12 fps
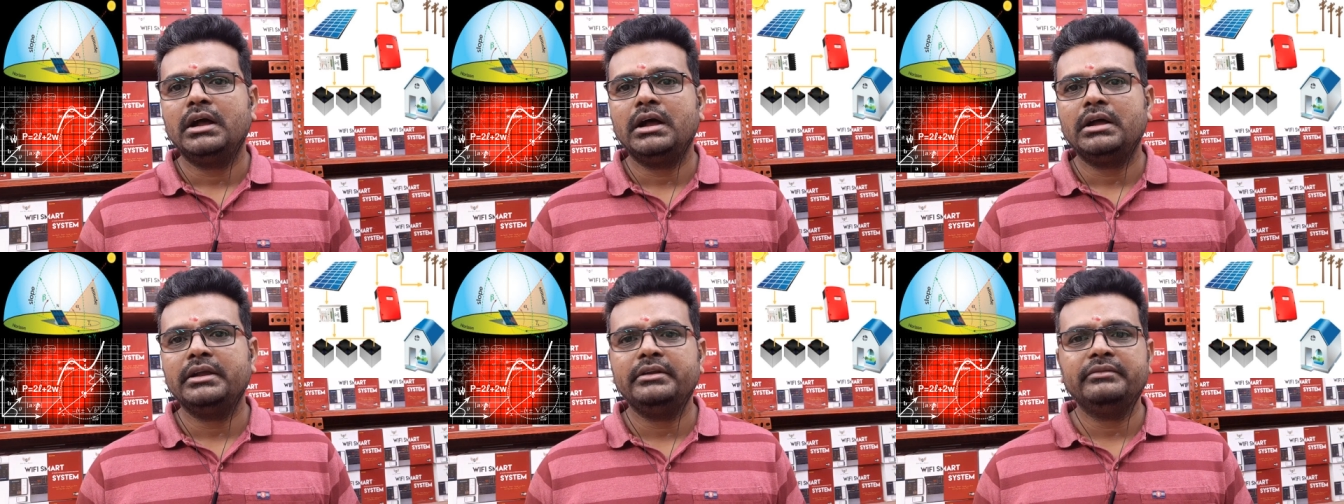
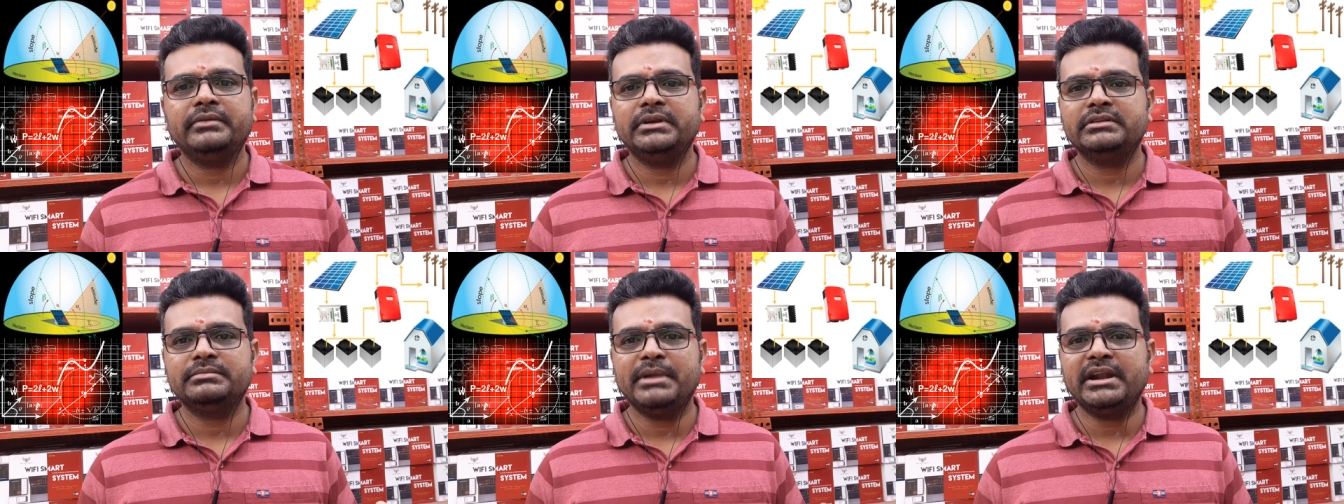
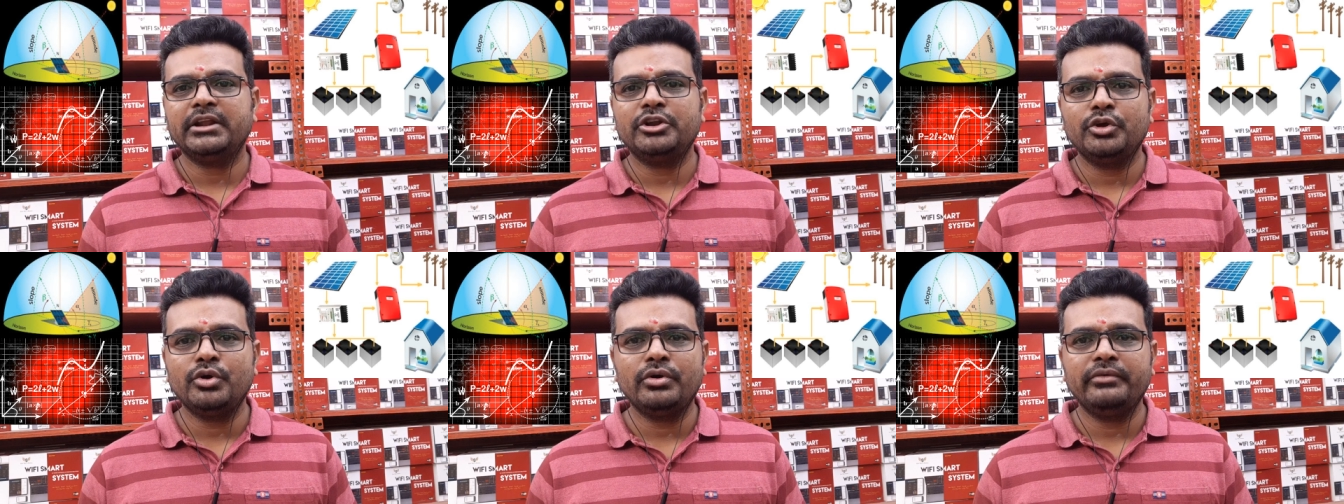It's
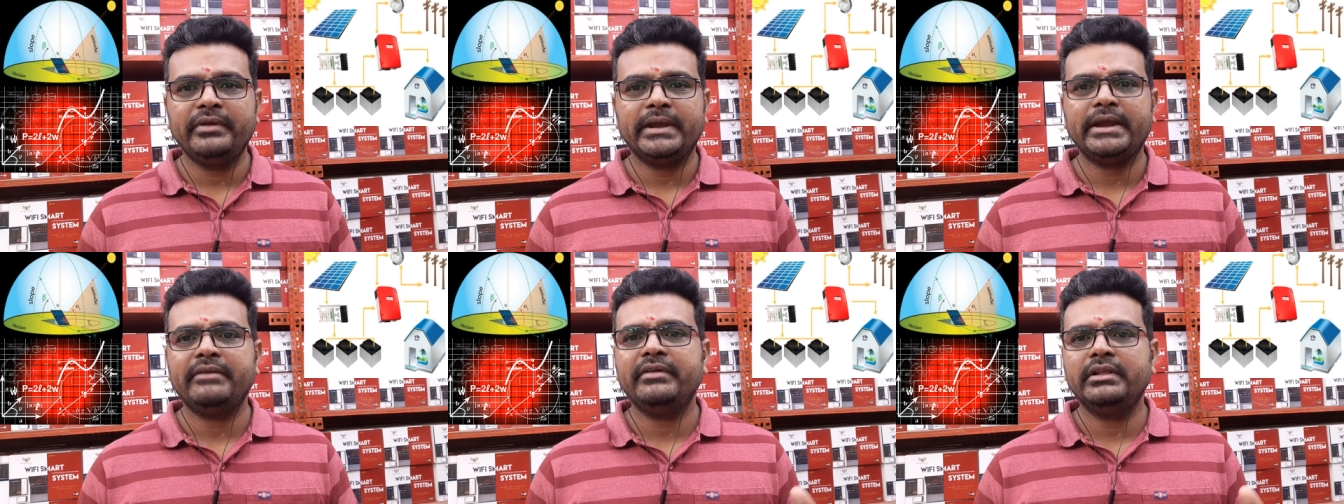better to go
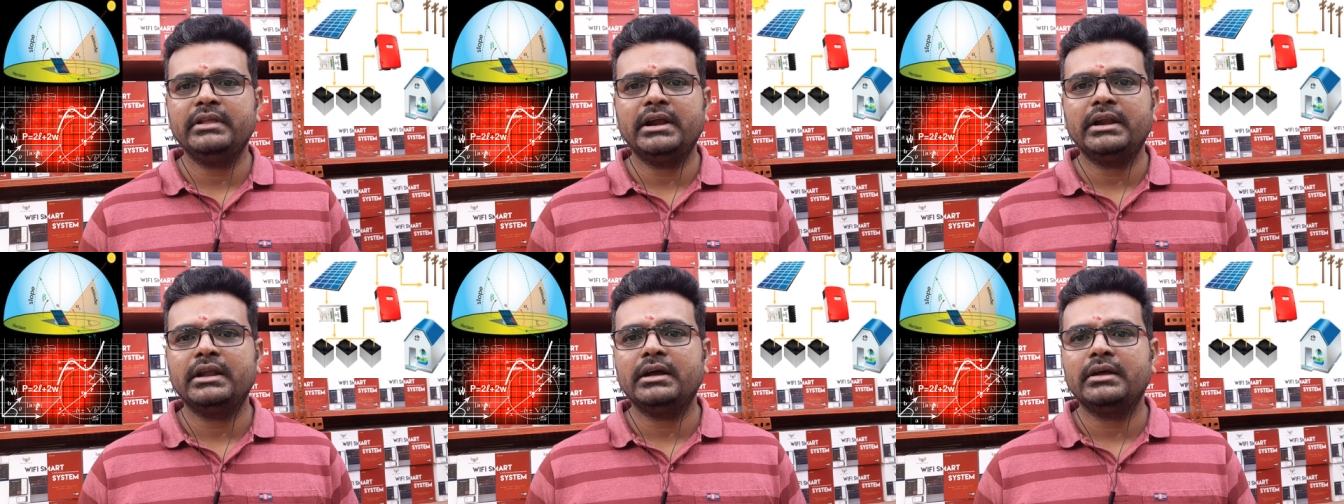ahead with
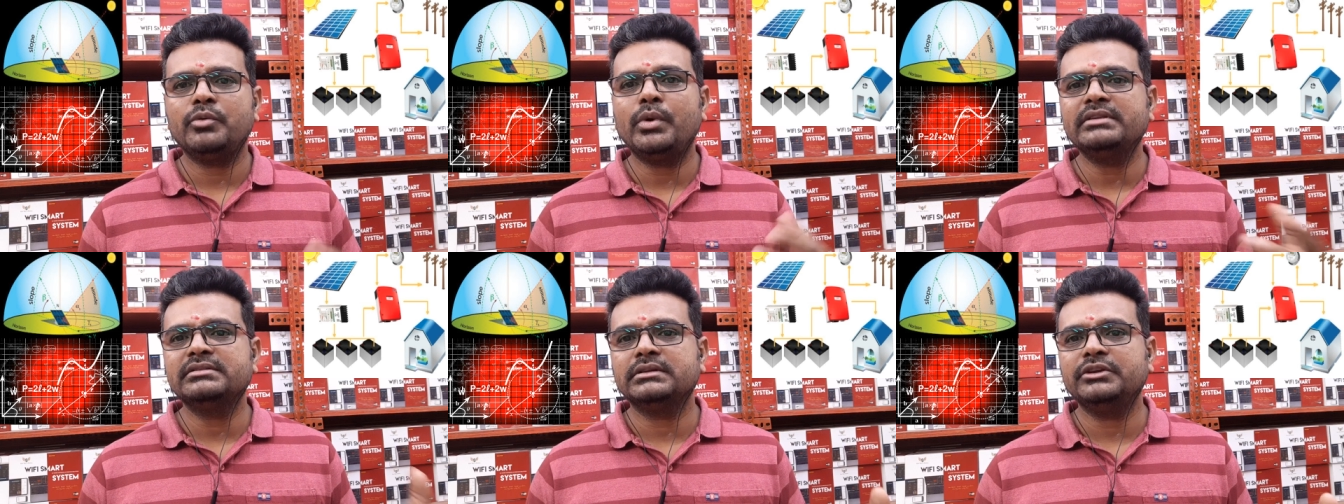that.
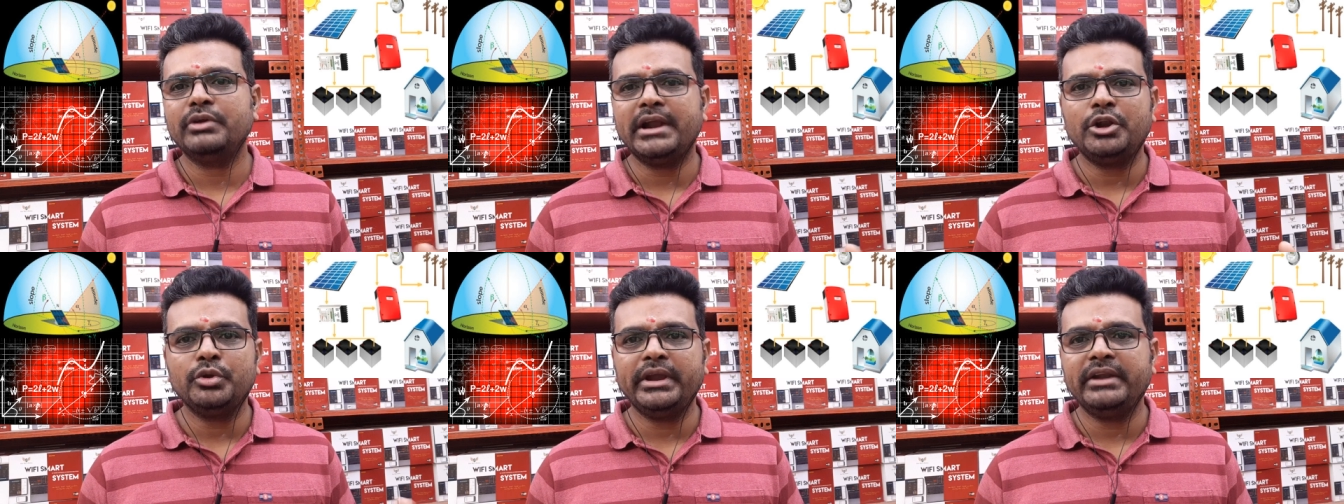Once you
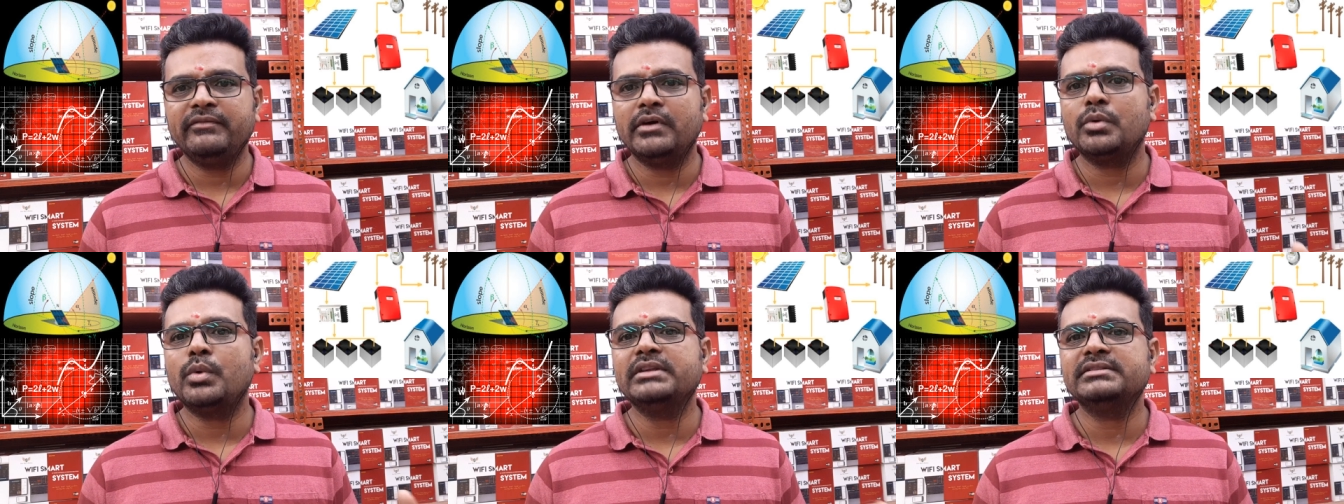can do it
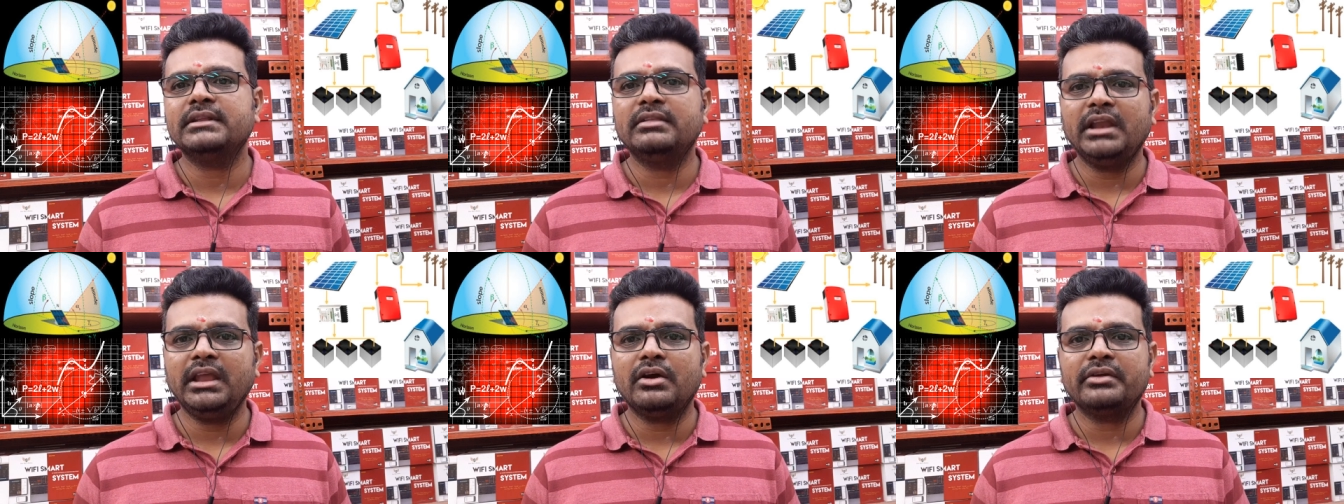for once in
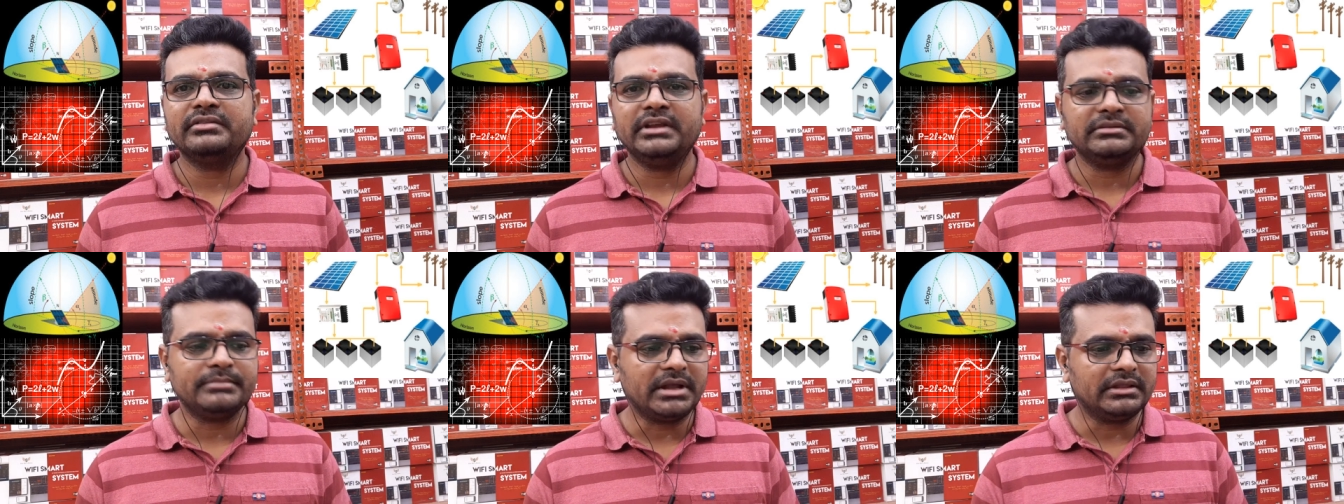3 or
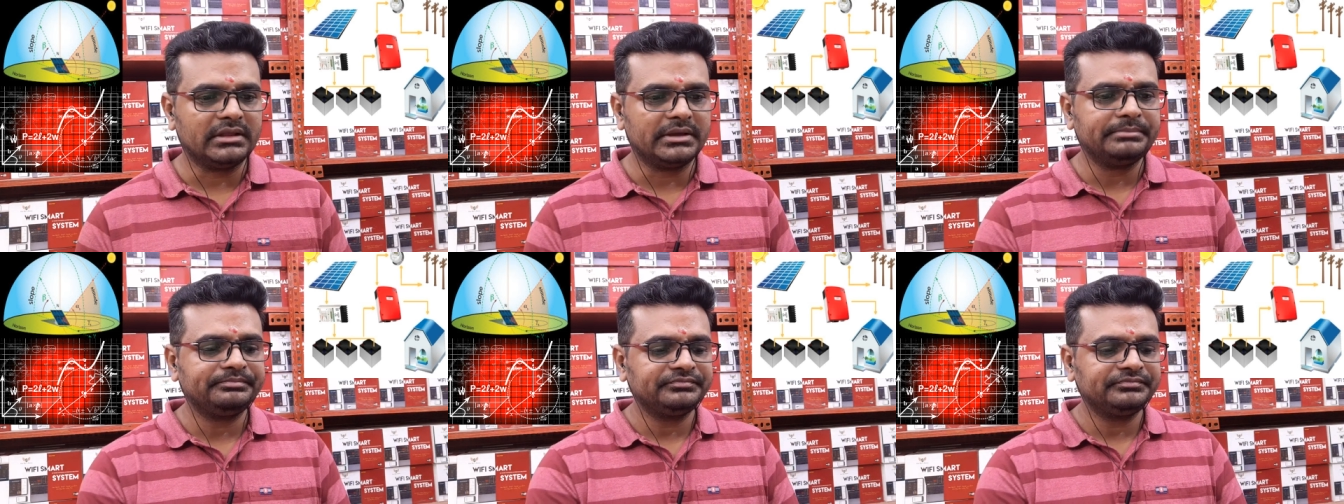6 months,